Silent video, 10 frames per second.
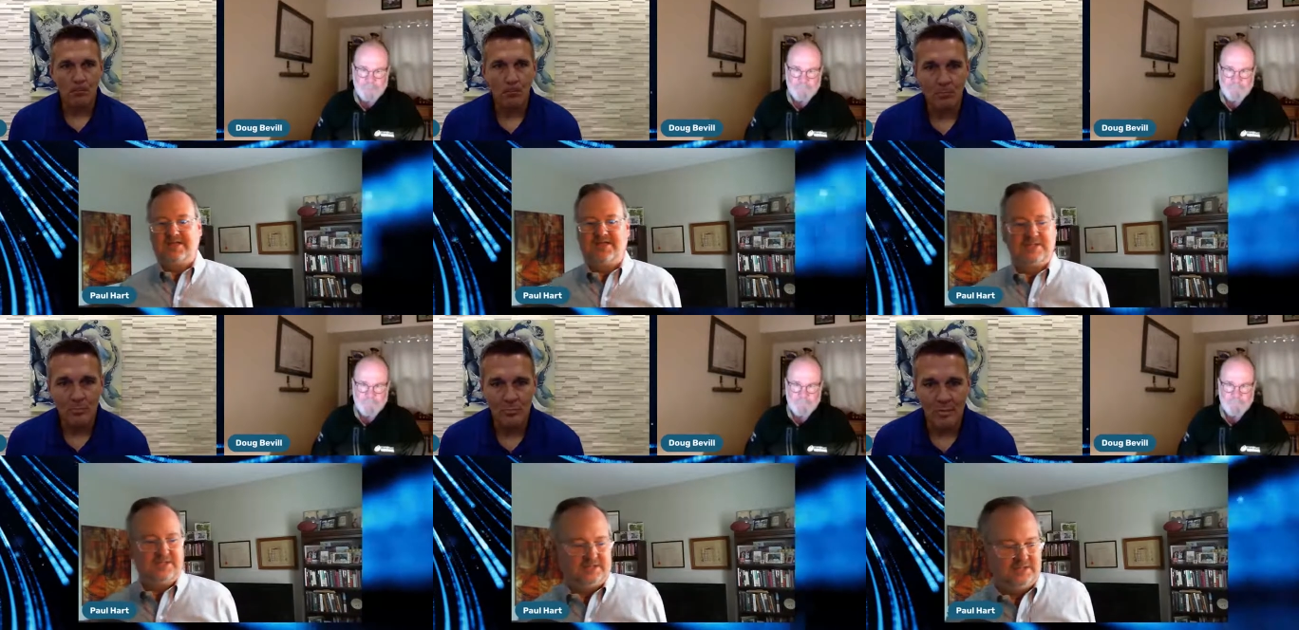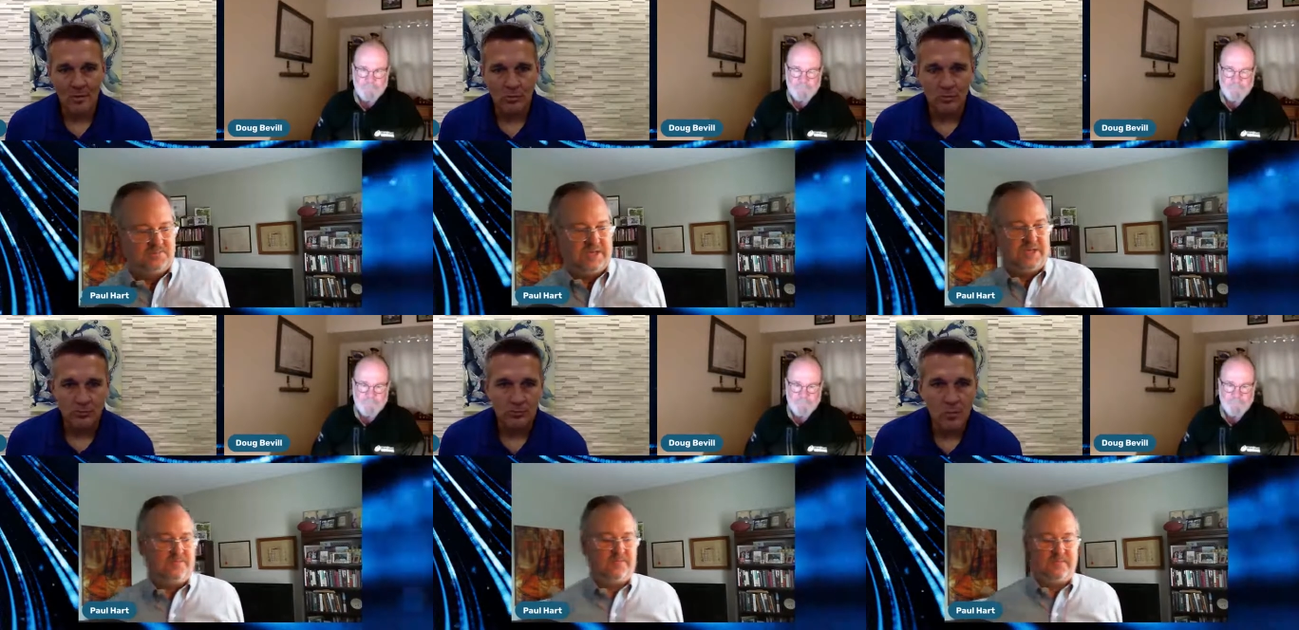Speaker 1: Guys, this has
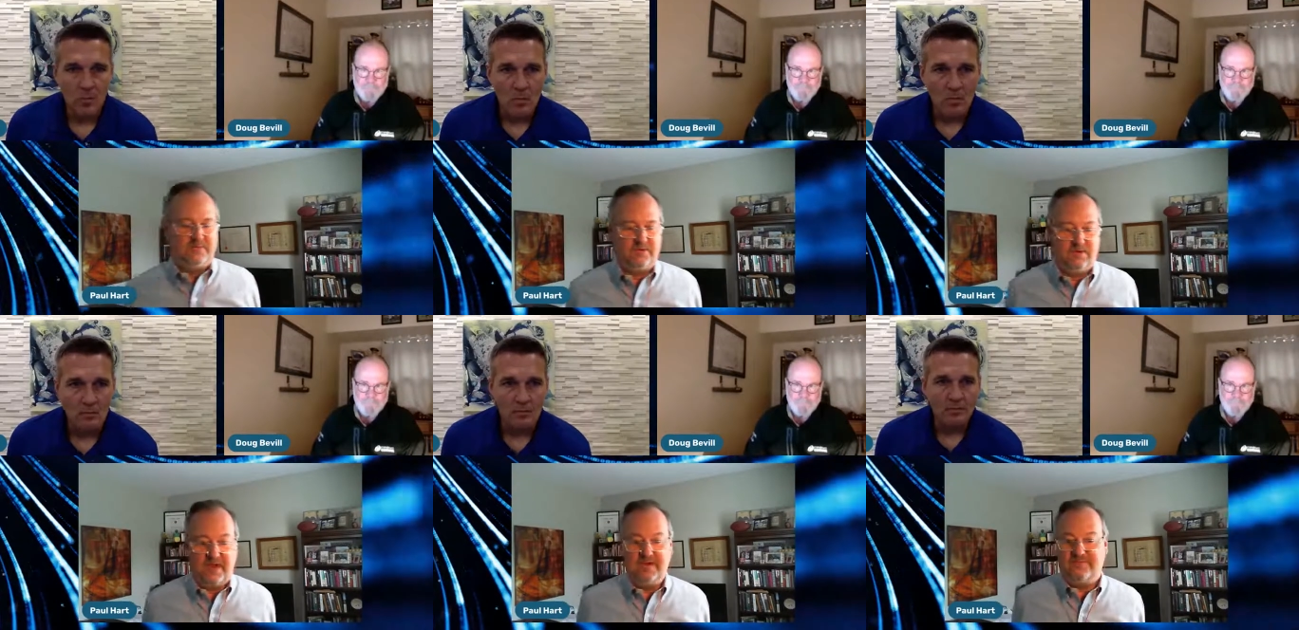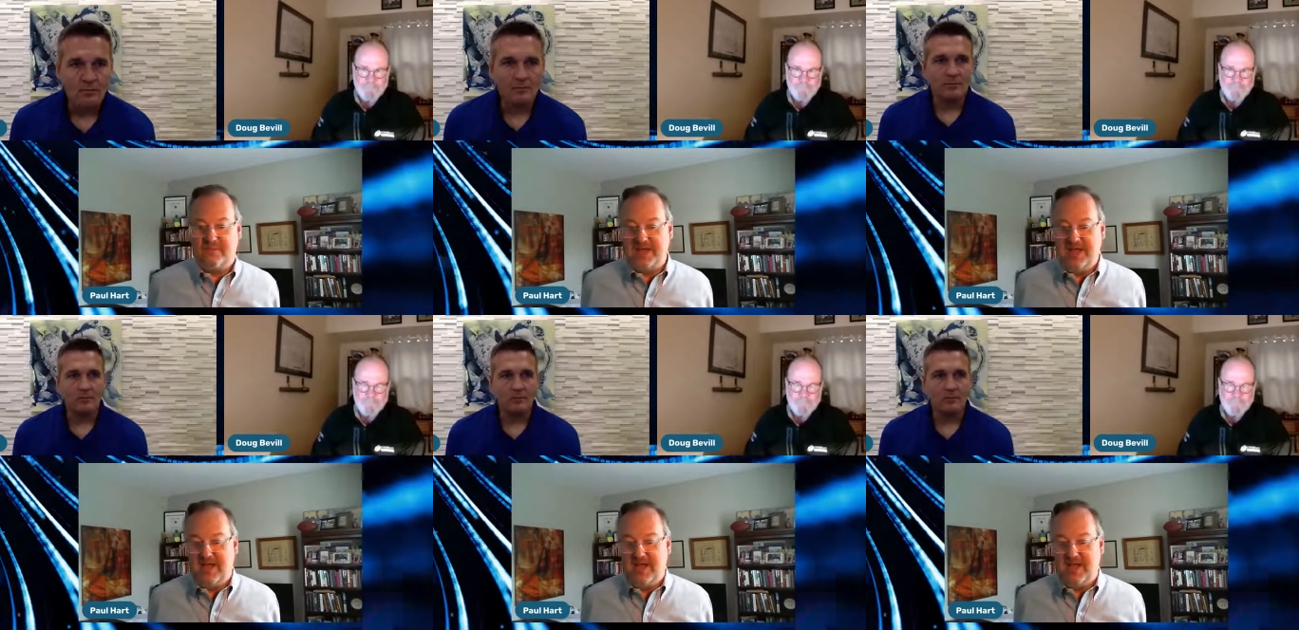been great for me.